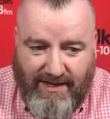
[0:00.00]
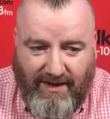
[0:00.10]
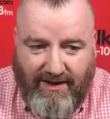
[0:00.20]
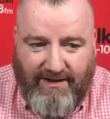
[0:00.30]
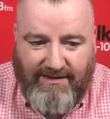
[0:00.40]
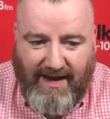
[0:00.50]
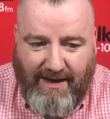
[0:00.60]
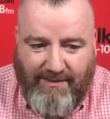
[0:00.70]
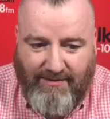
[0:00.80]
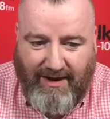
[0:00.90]
A lot of the
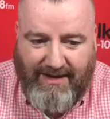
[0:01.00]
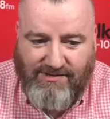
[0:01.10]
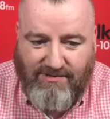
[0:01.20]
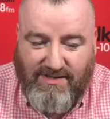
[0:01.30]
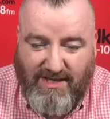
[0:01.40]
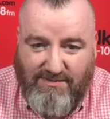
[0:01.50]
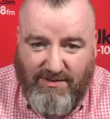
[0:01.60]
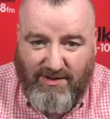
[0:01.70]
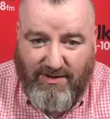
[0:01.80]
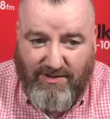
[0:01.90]
time in restaurants, that's
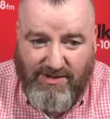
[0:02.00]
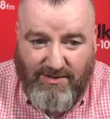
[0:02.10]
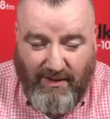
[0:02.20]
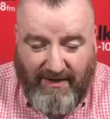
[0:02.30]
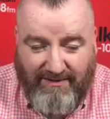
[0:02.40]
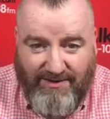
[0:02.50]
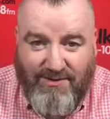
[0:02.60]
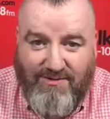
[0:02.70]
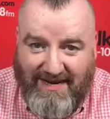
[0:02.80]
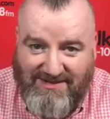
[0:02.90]
what they're using. Well,
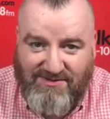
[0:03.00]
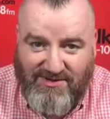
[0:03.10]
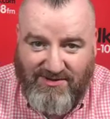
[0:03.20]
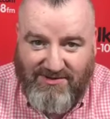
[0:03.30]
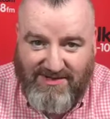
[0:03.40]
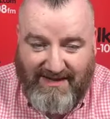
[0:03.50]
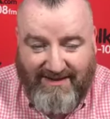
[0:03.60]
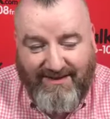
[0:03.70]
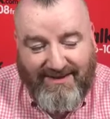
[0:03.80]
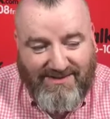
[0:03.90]
good restaurants are using that.